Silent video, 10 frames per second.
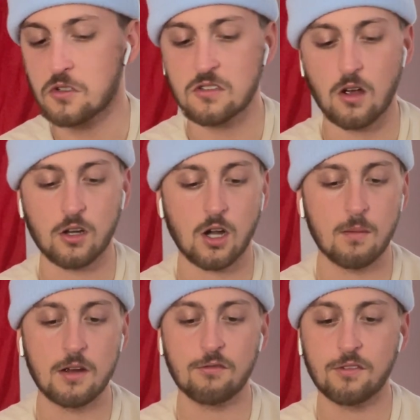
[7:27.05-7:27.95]
He's going to
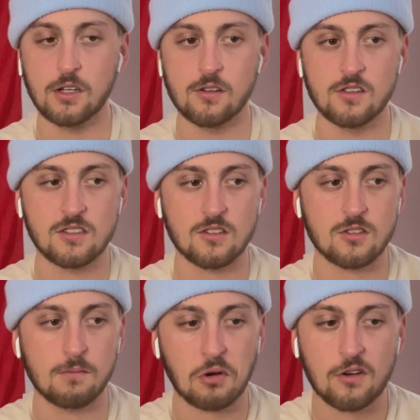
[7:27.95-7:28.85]
come in, fit into the
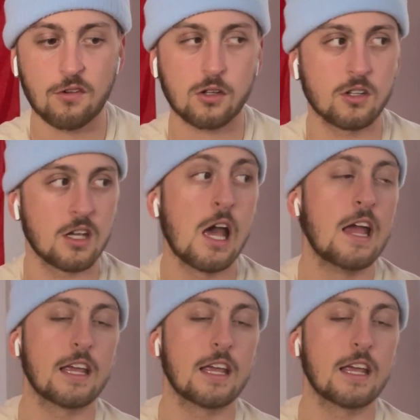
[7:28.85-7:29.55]
system perfectly.